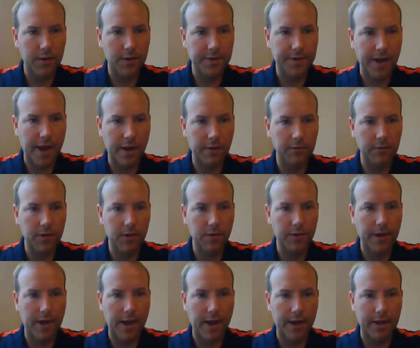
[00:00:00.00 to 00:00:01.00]

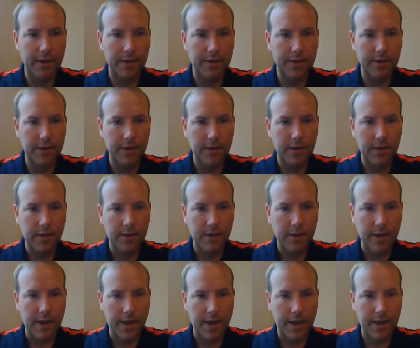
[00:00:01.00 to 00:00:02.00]
Download As,
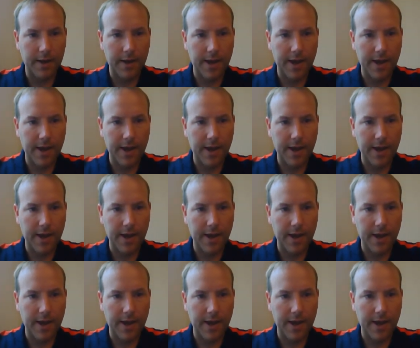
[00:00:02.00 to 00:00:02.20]
and